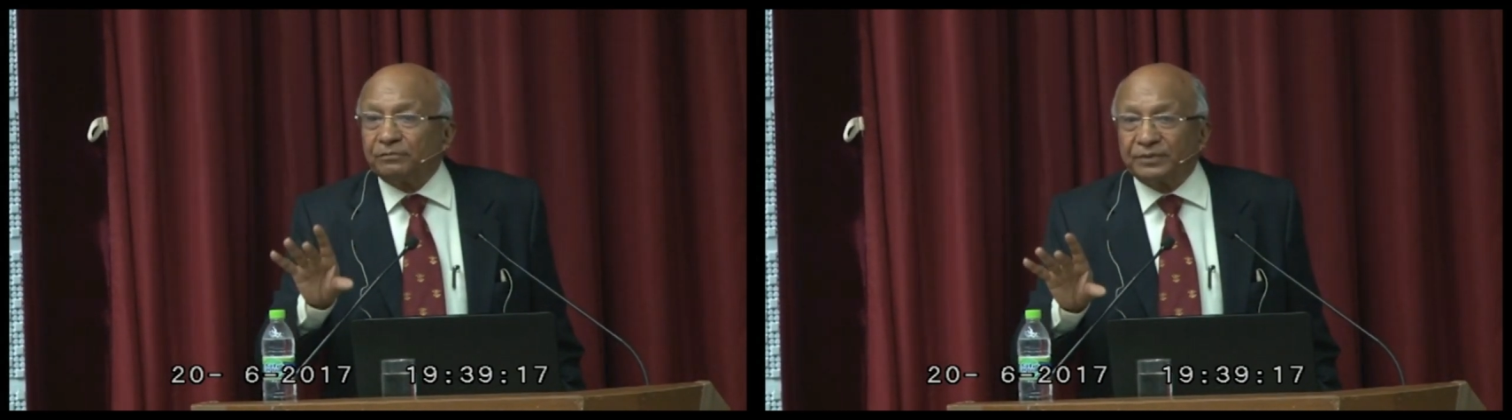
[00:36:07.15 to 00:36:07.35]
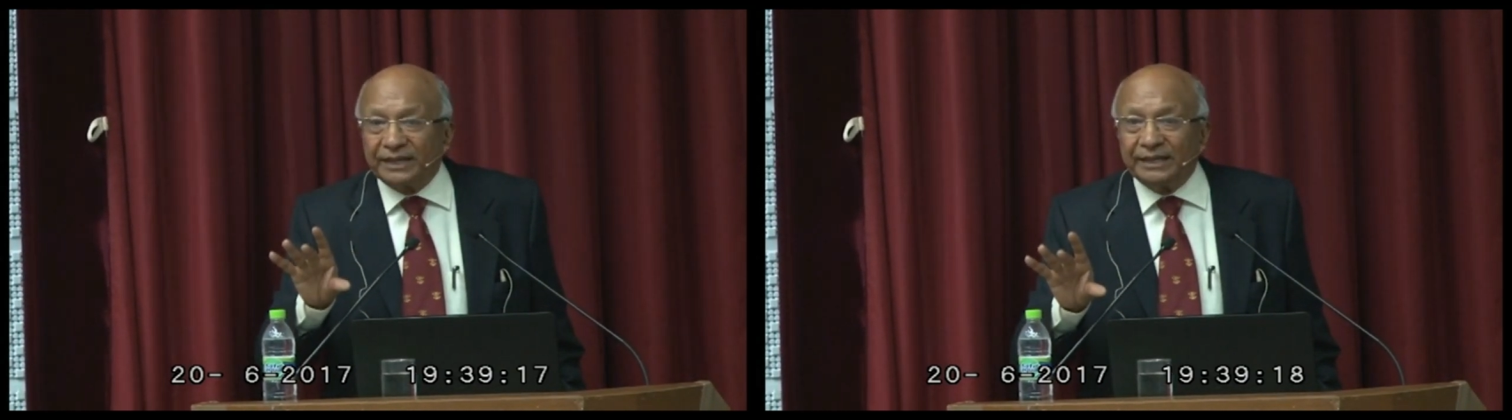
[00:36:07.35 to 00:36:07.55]

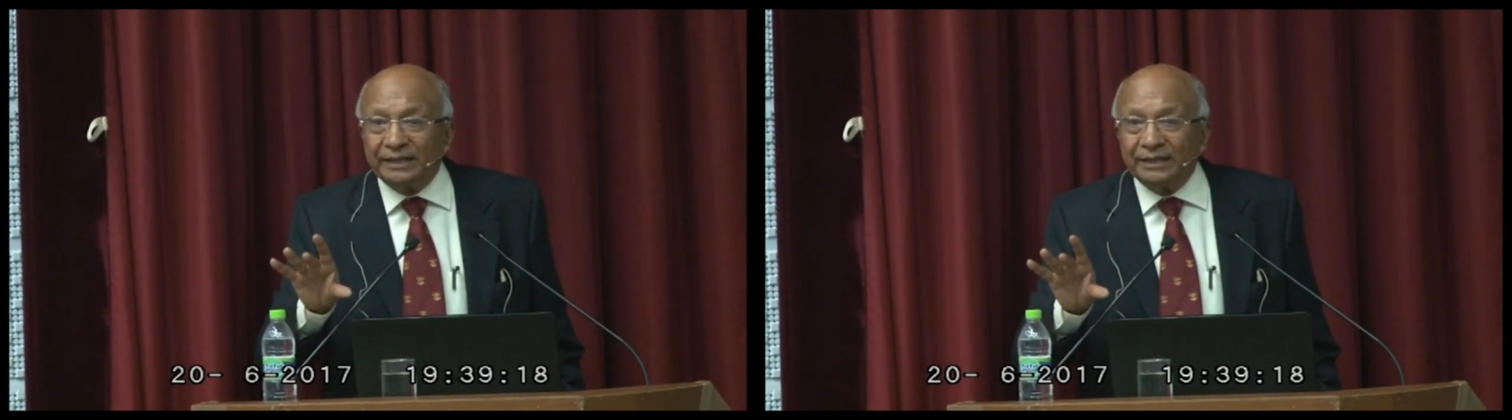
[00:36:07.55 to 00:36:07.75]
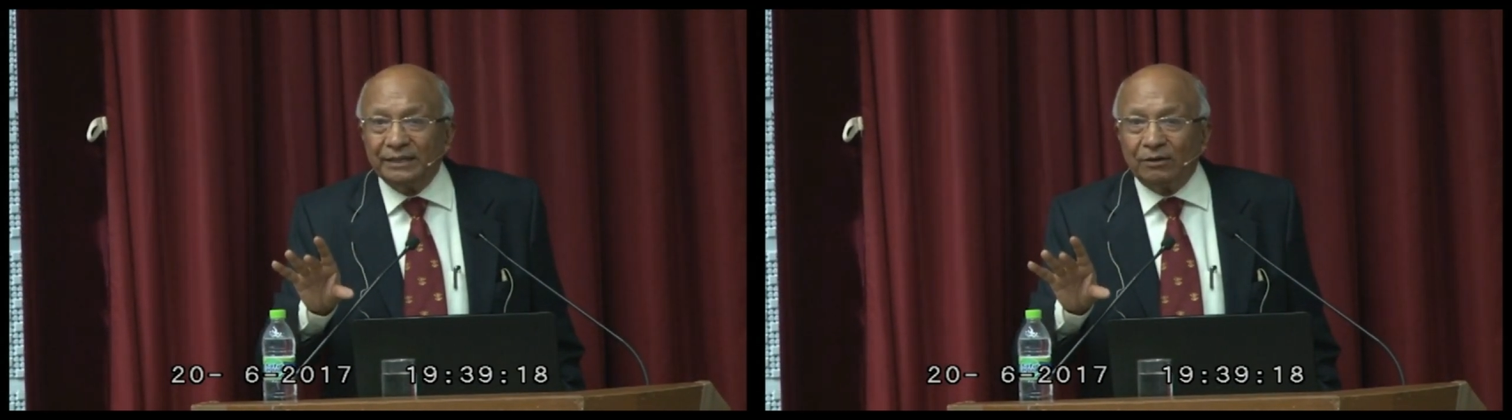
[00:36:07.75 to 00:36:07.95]
of tea
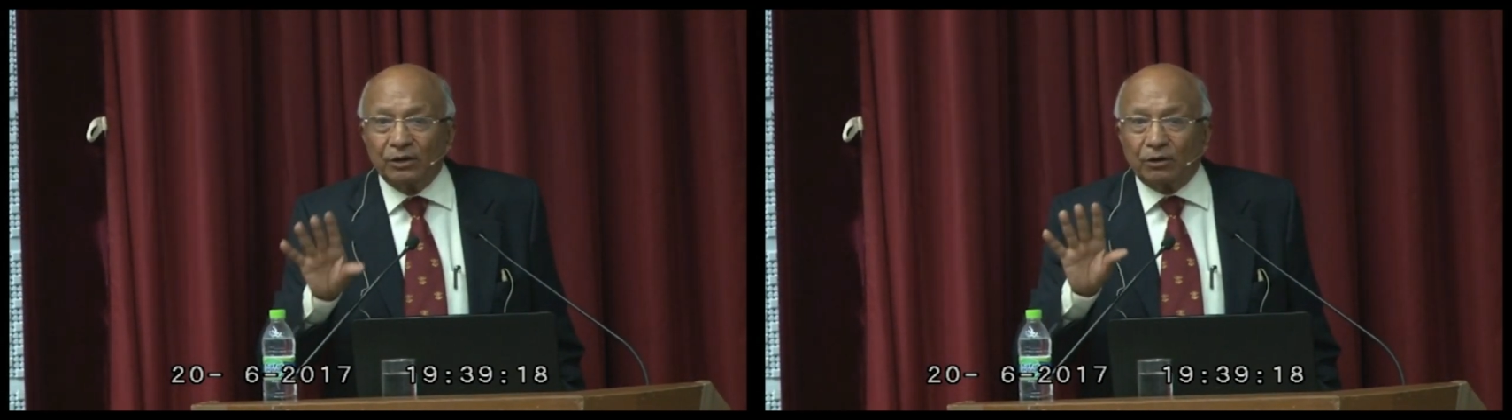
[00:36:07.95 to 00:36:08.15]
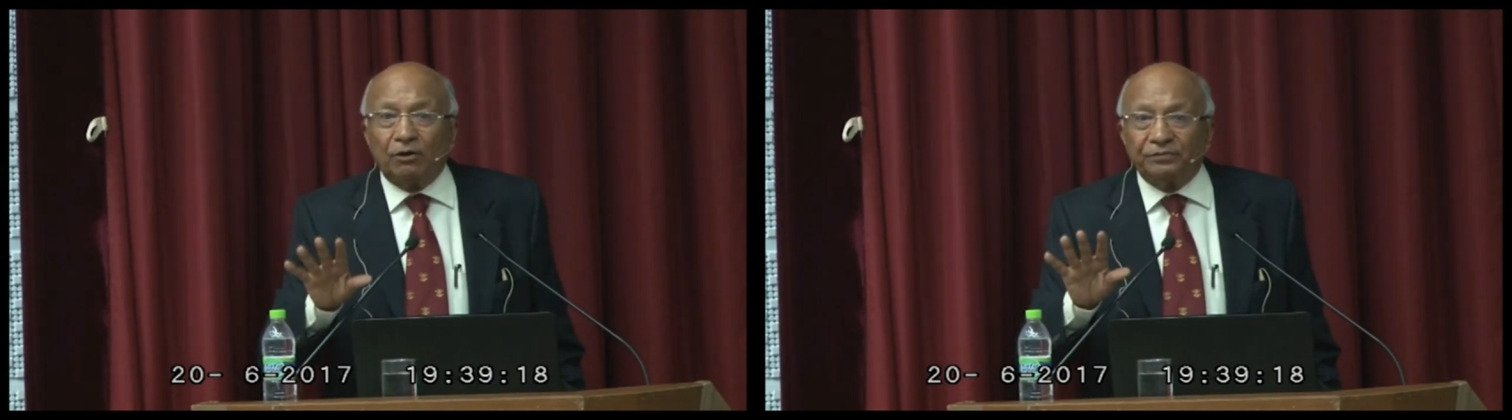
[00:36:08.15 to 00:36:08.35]

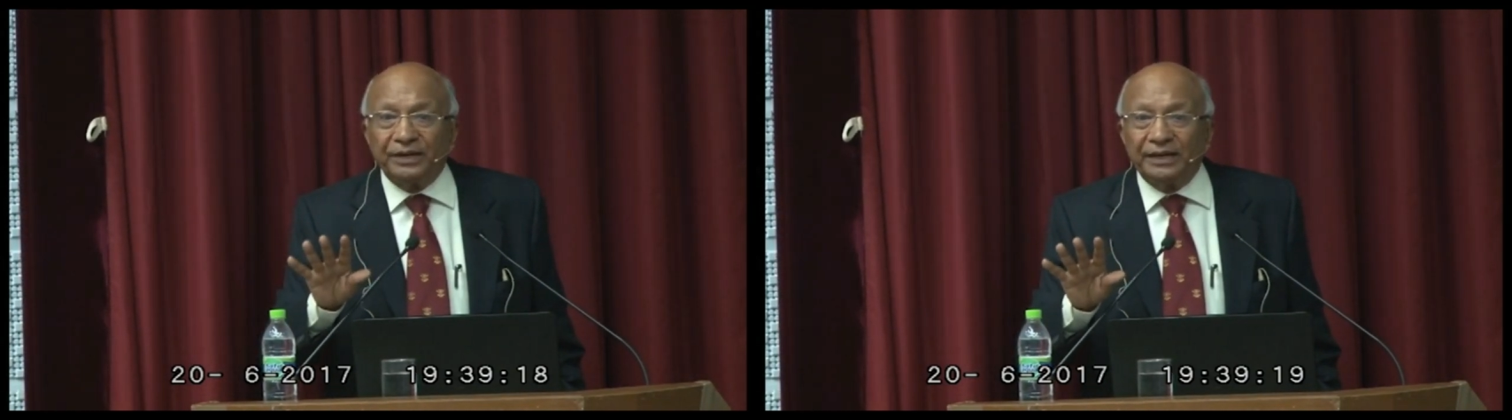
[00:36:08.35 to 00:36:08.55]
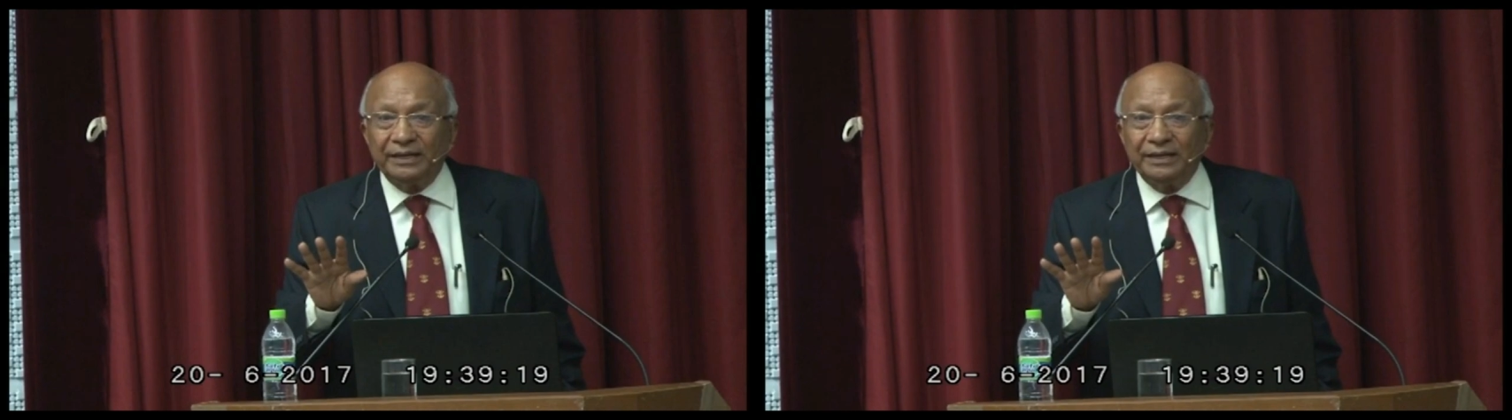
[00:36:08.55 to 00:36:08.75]
or a
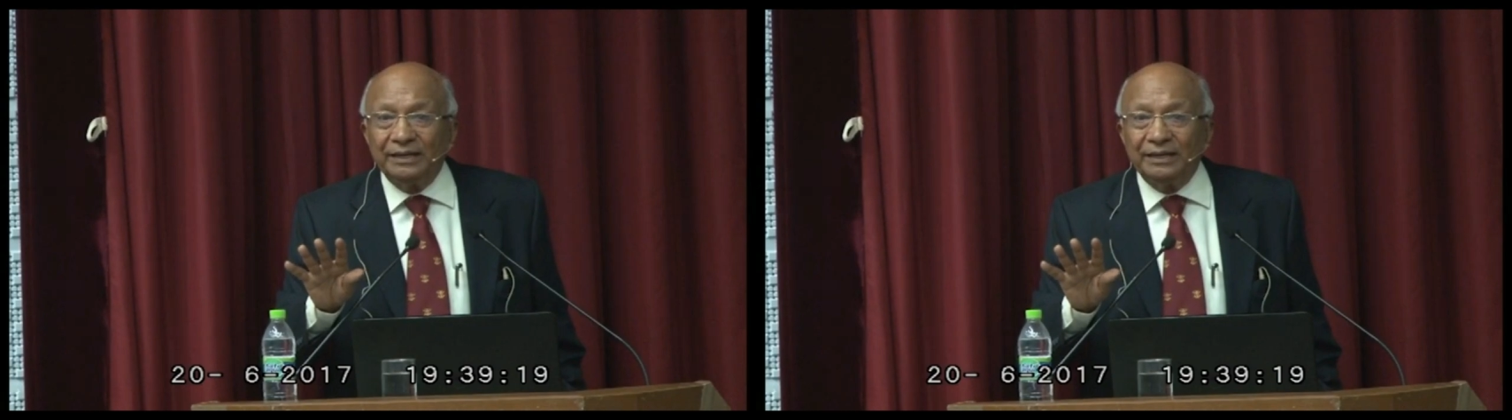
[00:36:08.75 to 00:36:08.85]
coffee.